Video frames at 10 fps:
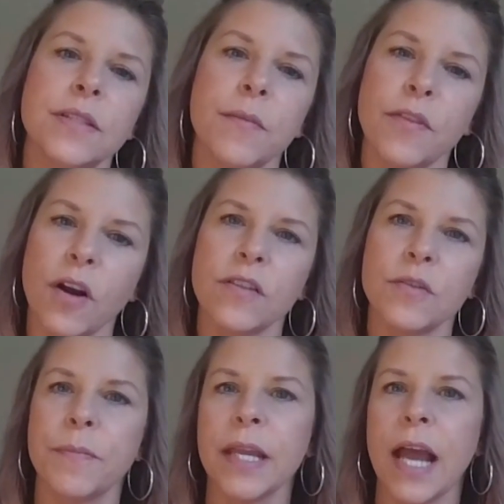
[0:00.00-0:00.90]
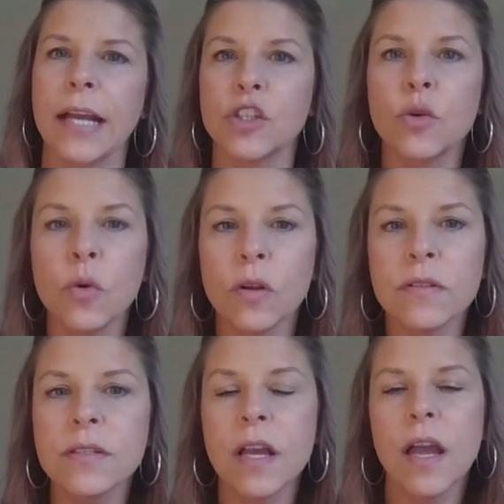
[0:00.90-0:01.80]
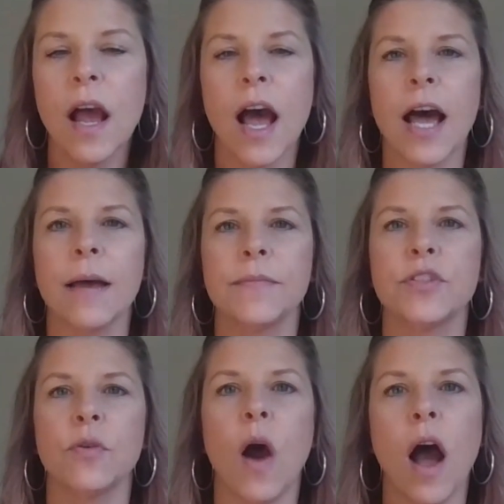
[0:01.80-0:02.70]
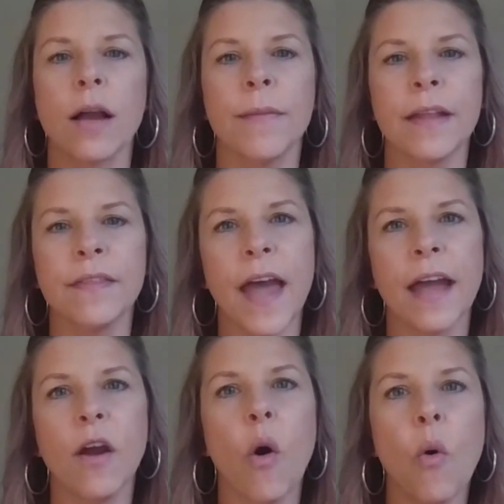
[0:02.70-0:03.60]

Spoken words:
some of their other BI tools to augment that,